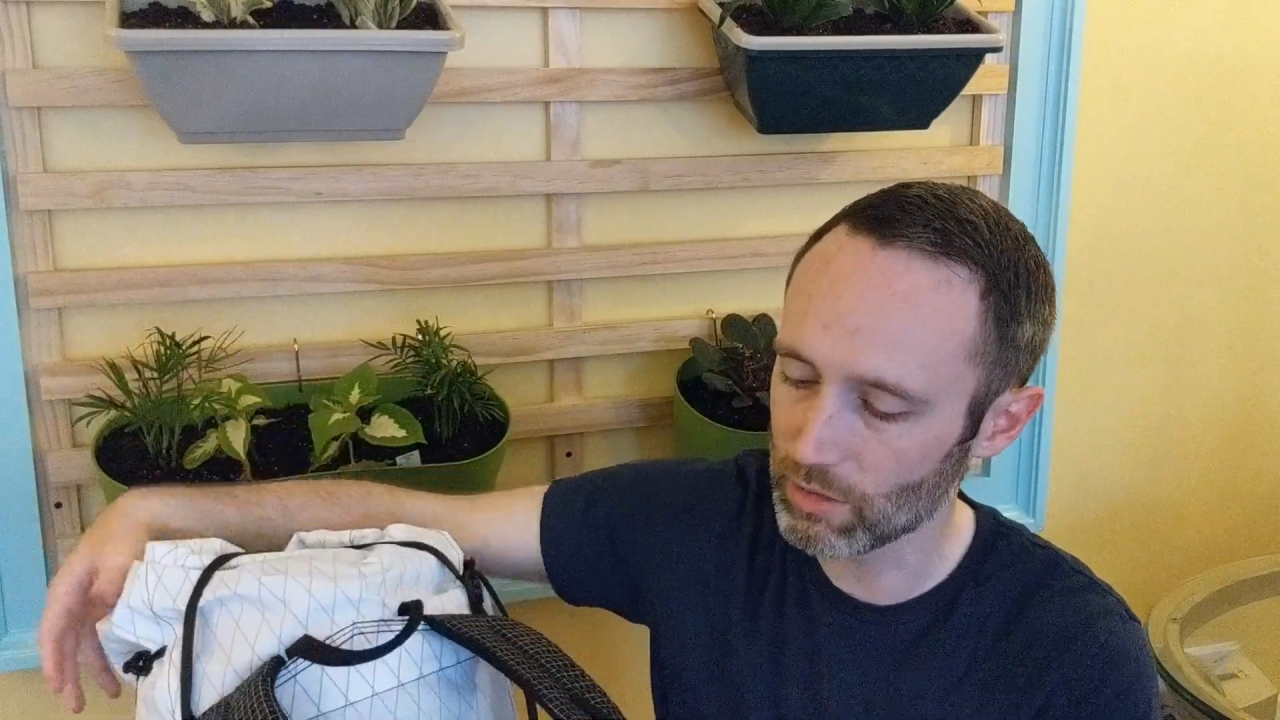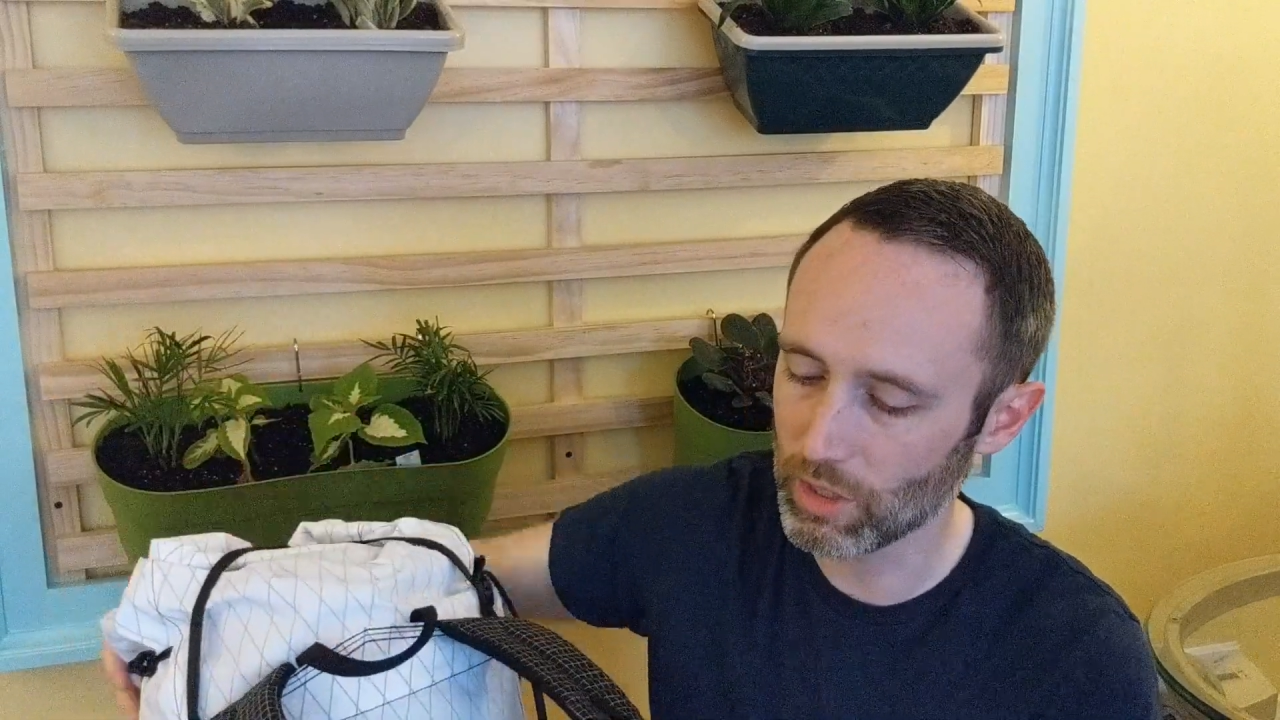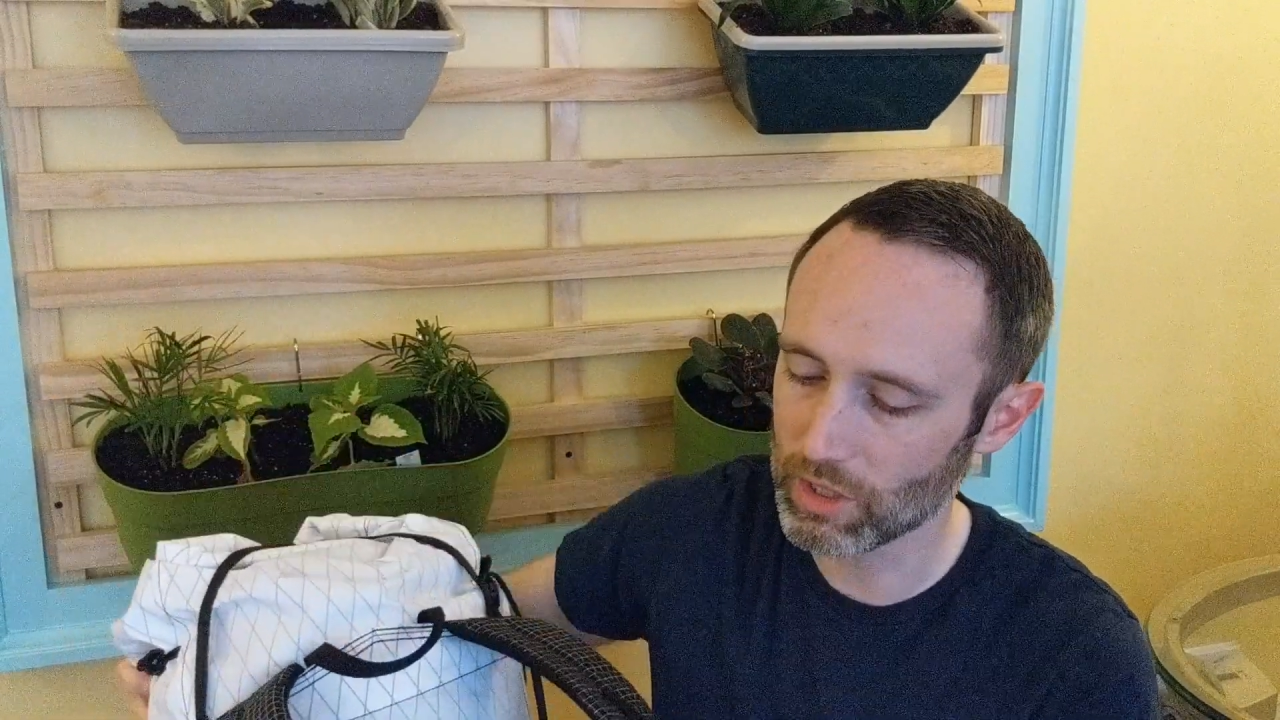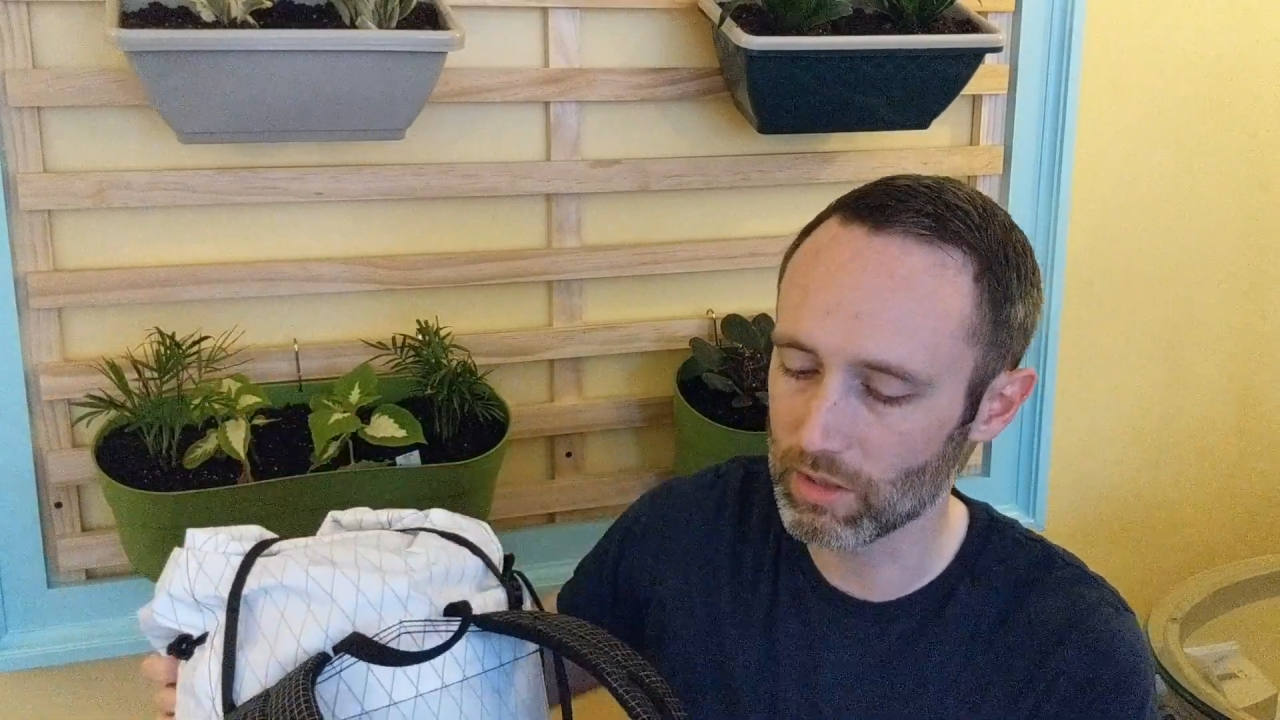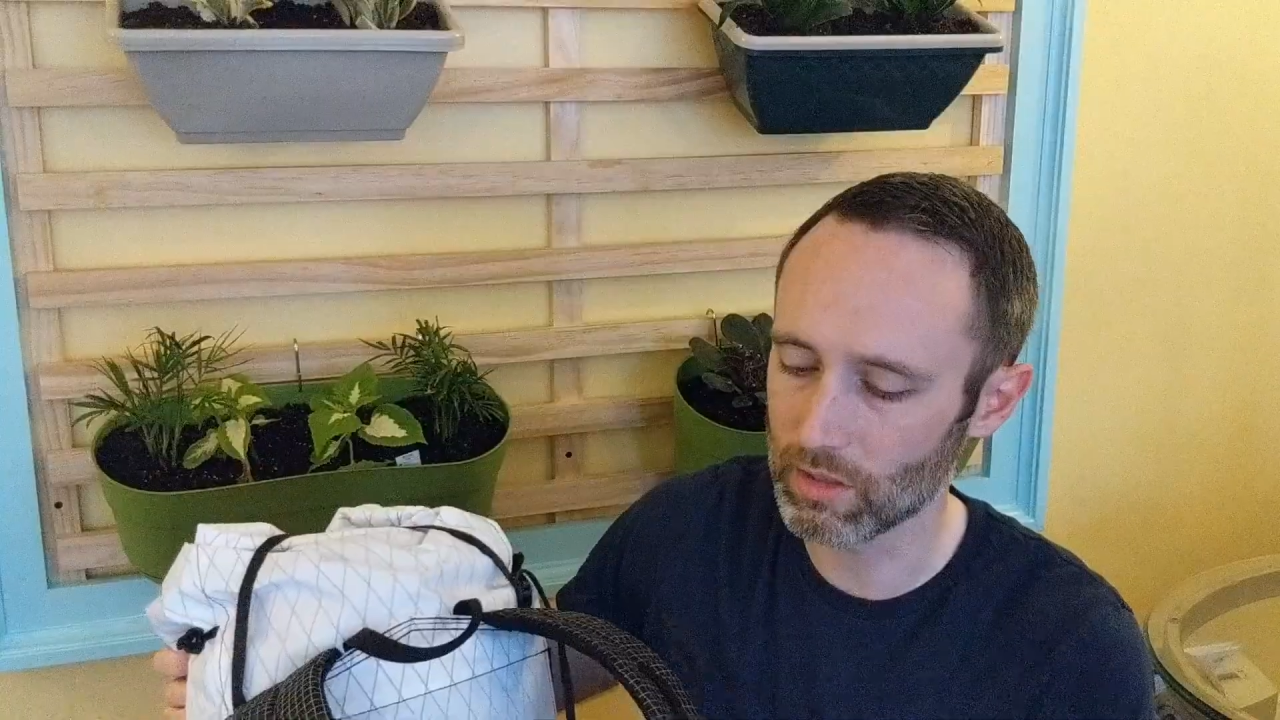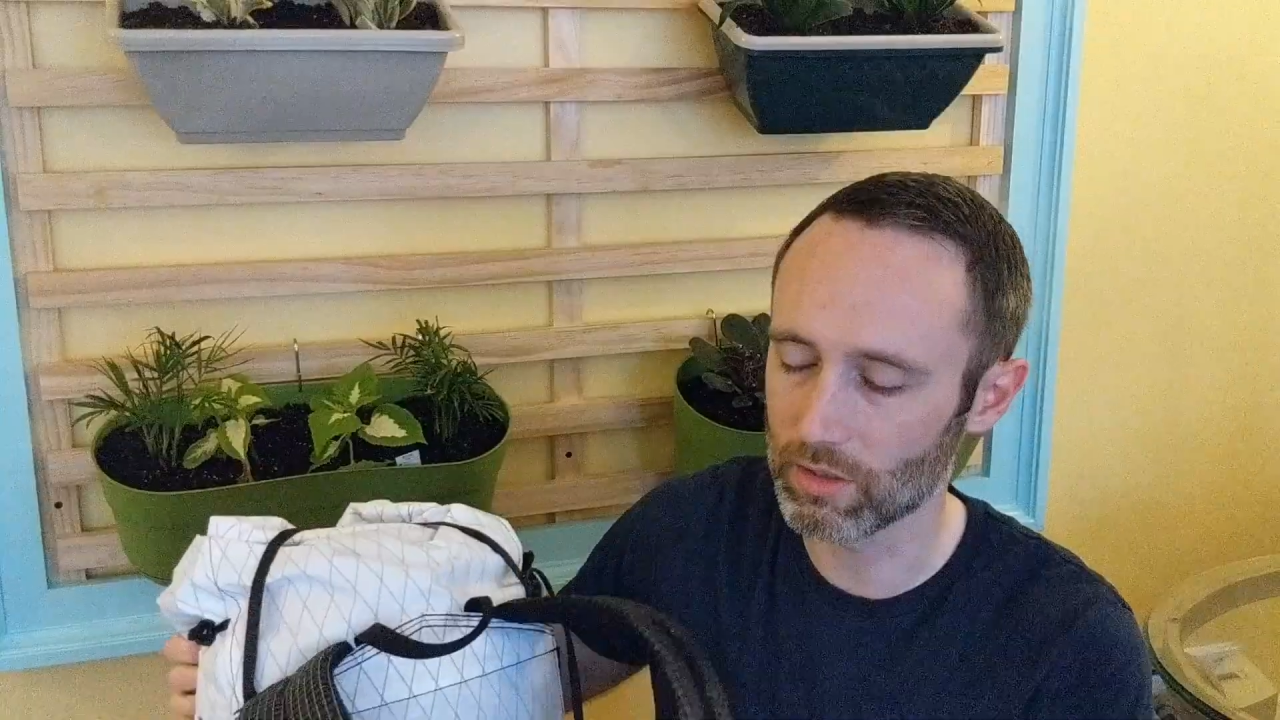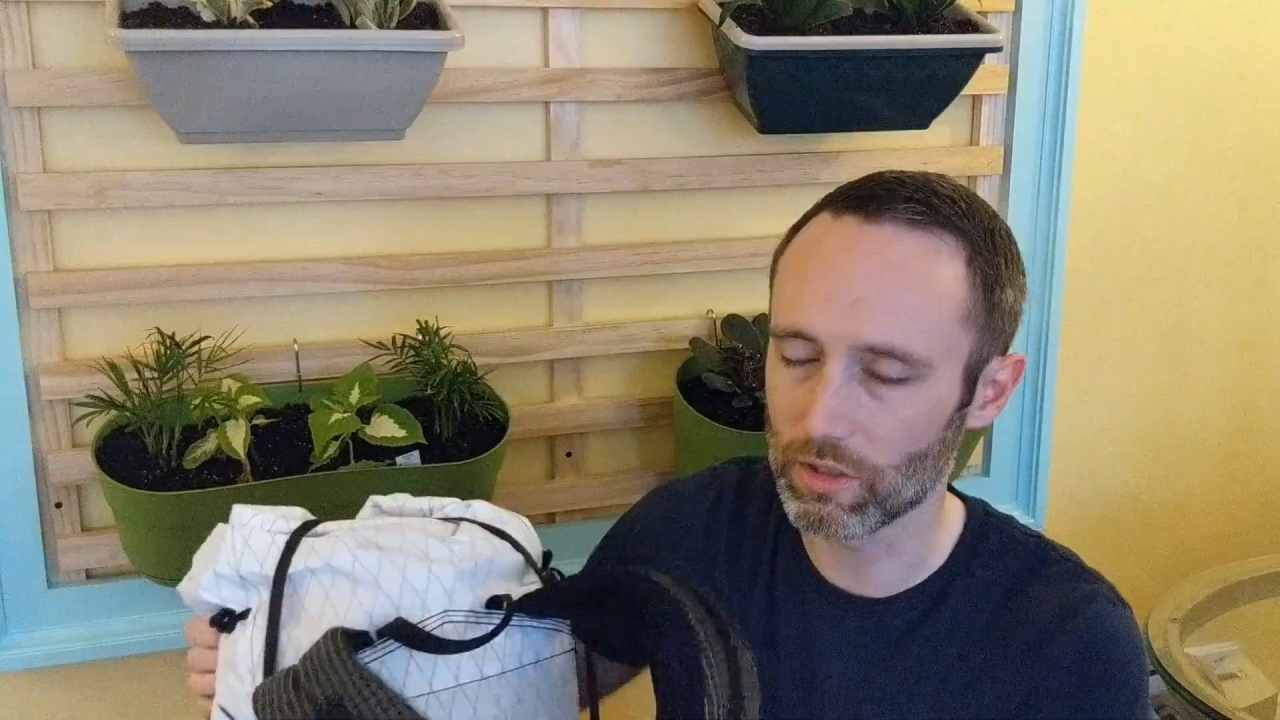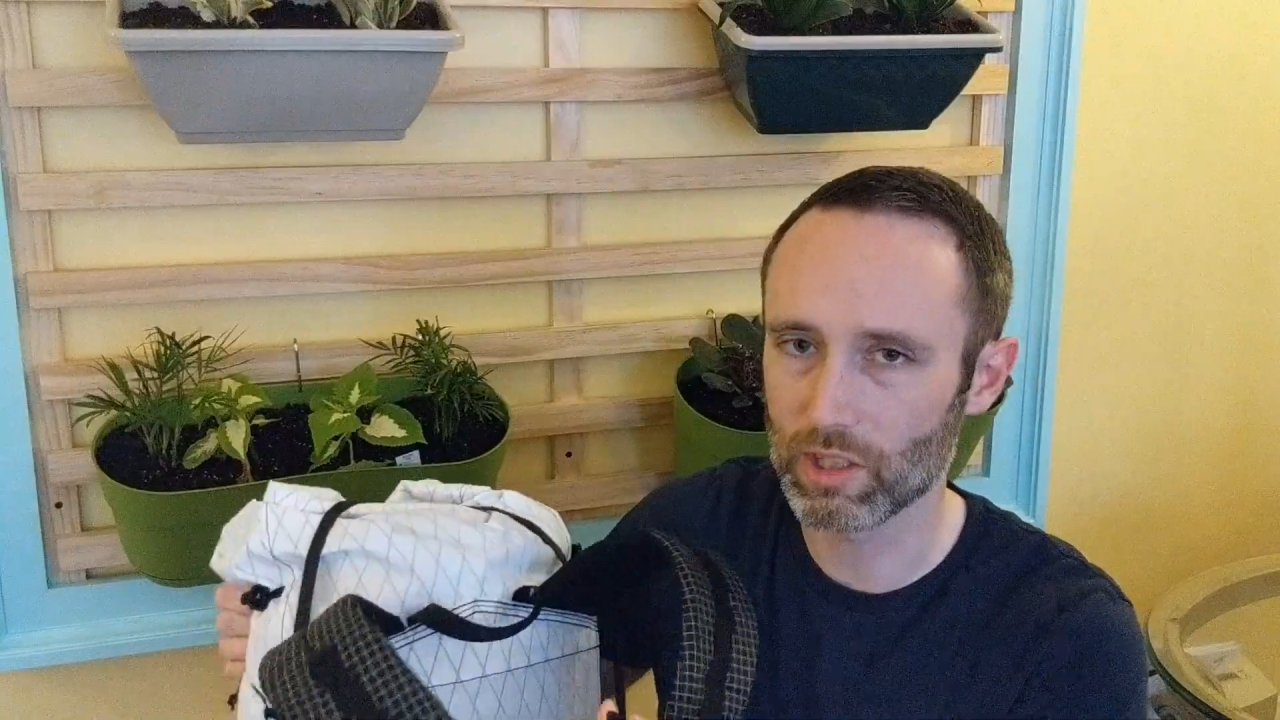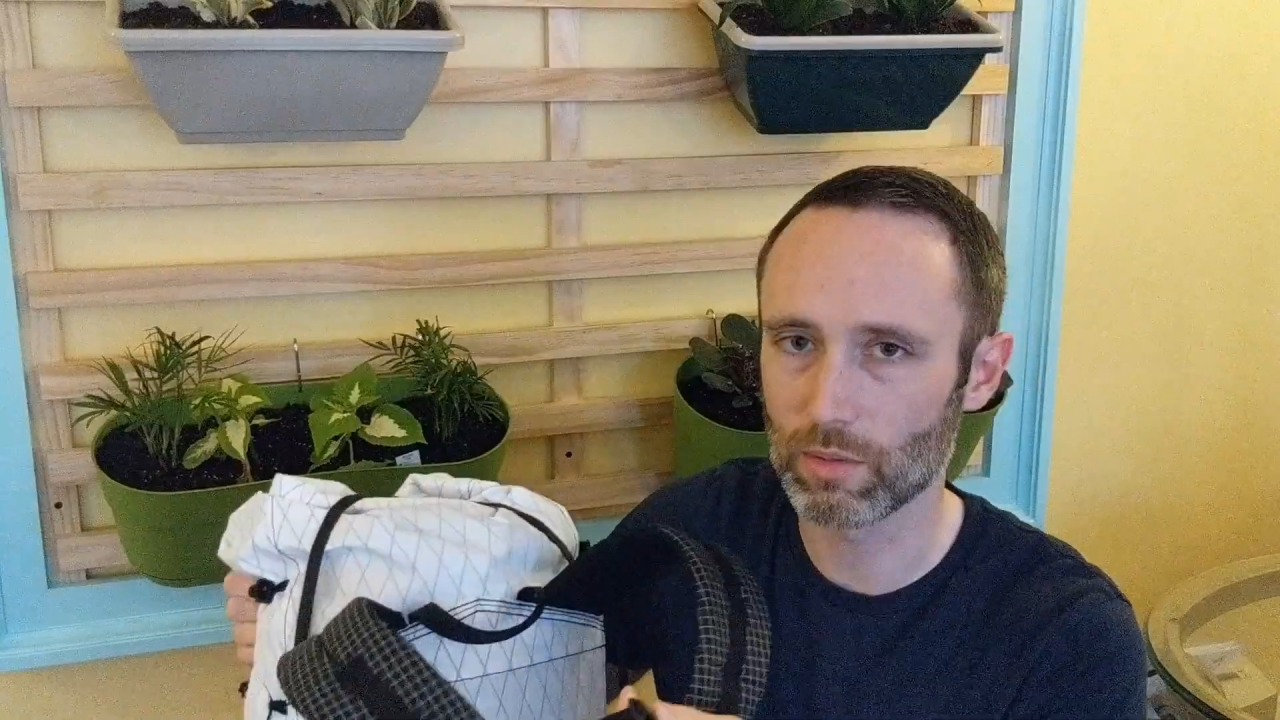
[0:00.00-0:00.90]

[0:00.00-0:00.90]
so much the